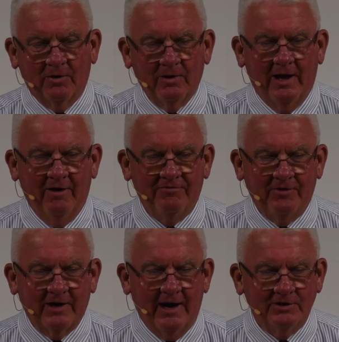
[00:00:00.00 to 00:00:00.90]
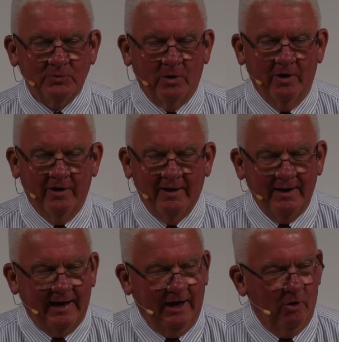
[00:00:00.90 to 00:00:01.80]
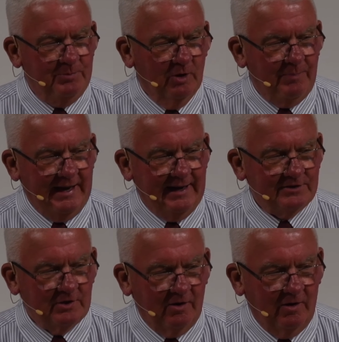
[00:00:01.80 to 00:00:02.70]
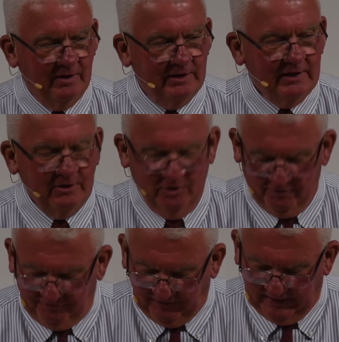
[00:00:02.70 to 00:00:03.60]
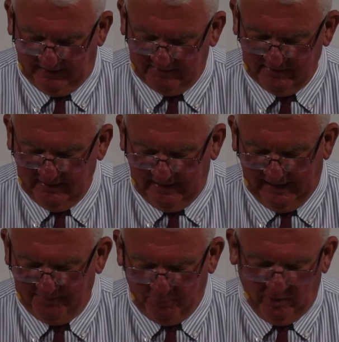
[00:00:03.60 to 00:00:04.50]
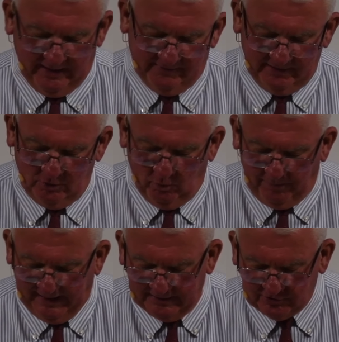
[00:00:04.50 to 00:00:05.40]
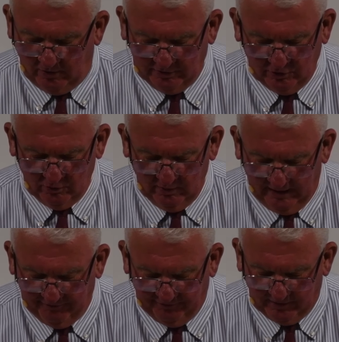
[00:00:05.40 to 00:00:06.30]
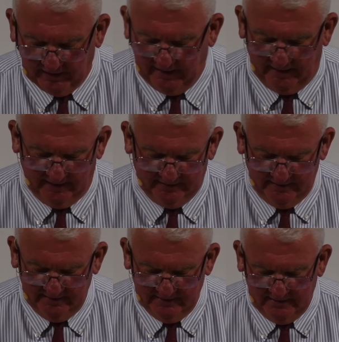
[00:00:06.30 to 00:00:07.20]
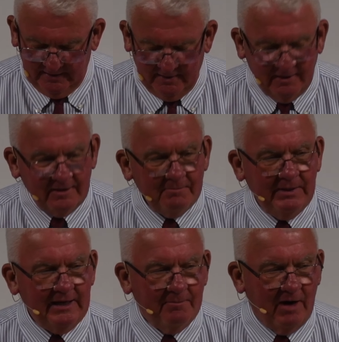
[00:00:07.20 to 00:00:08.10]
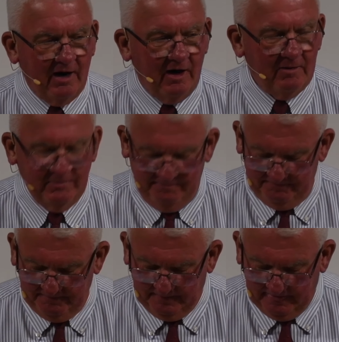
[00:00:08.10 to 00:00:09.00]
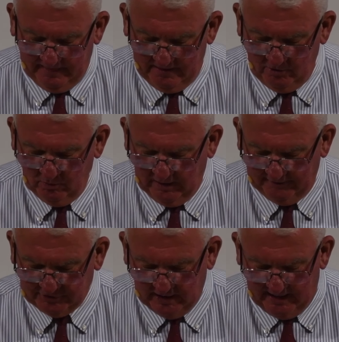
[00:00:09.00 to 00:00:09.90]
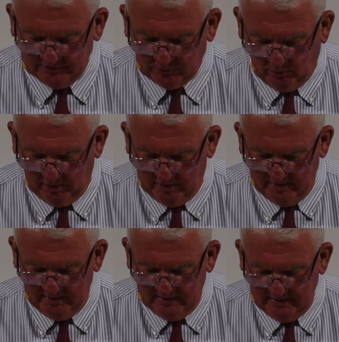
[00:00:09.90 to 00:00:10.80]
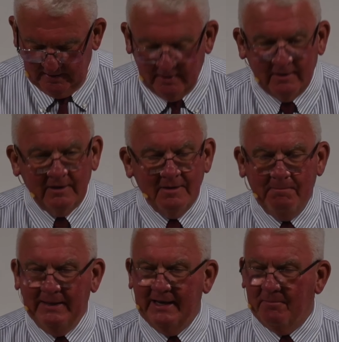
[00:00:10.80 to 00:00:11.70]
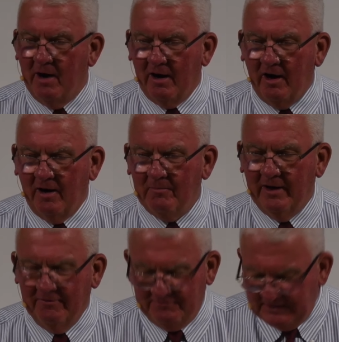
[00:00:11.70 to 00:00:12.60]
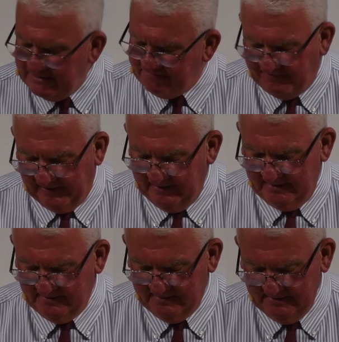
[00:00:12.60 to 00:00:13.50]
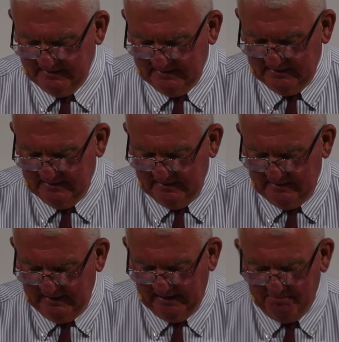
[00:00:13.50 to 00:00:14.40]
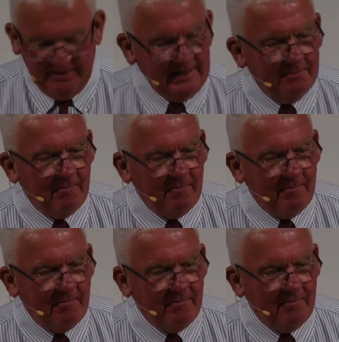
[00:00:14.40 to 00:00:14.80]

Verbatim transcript: your love for God's Word. I hope you'll pass on your faith. I pray that you will pass on your love for God. Be a mom who loves God's Word. Be a mom of deep faith and be a